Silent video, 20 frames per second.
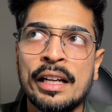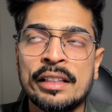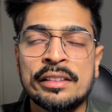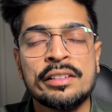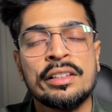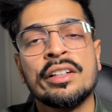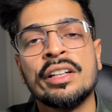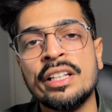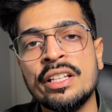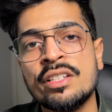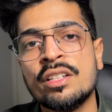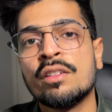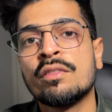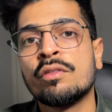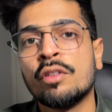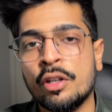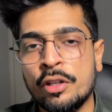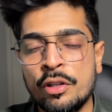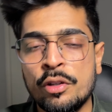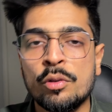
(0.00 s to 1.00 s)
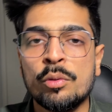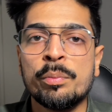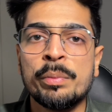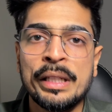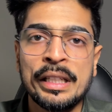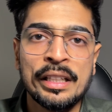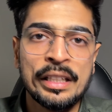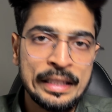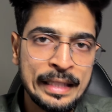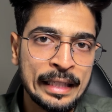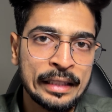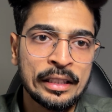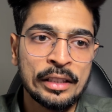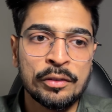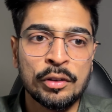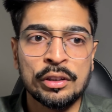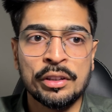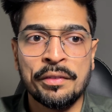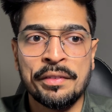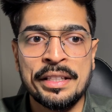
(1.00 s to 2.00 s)
it's a reason for you being rejected
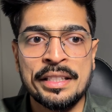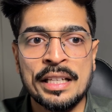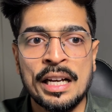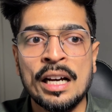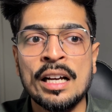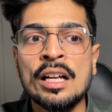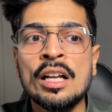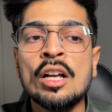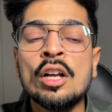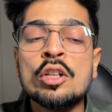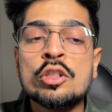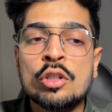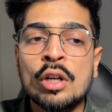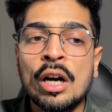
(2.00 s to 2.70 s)
for the visa. So